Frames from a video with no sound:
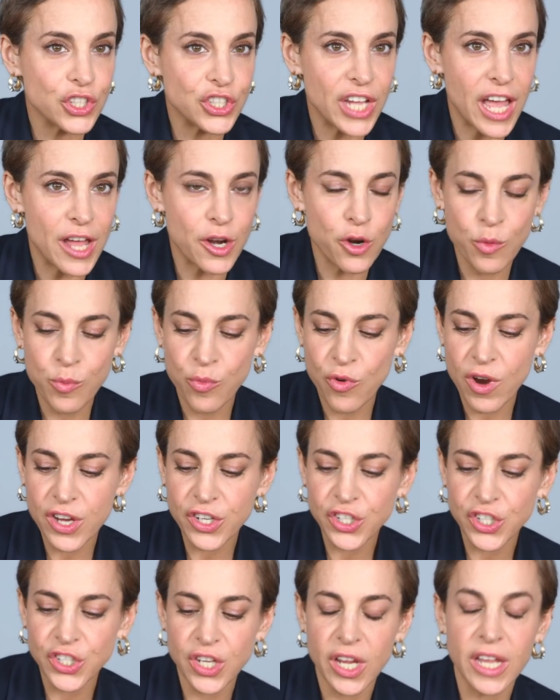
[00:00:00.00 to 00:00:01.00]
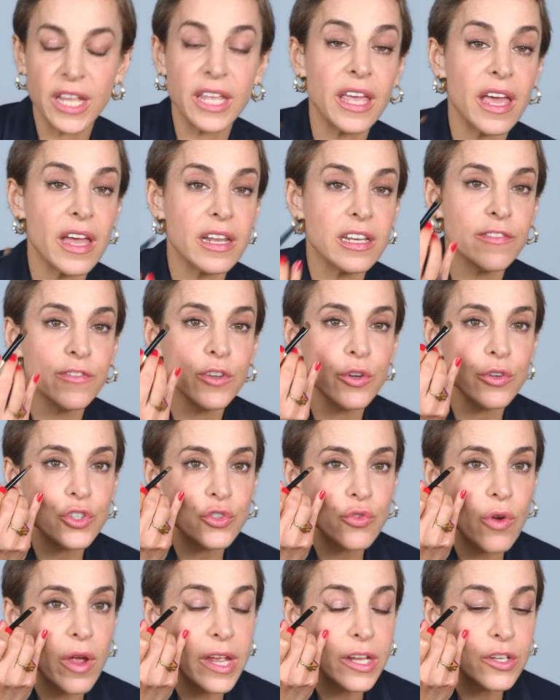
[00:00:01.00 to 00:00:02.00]
shadow brush. Again, if you're
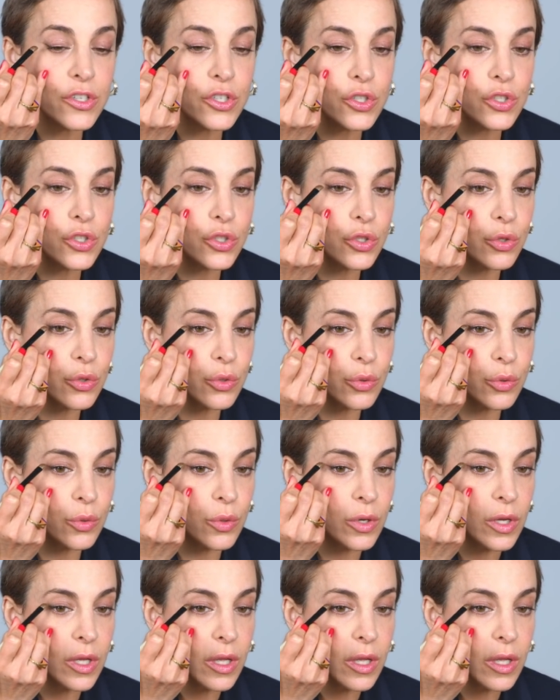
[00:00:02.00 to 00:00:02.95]
trying to do,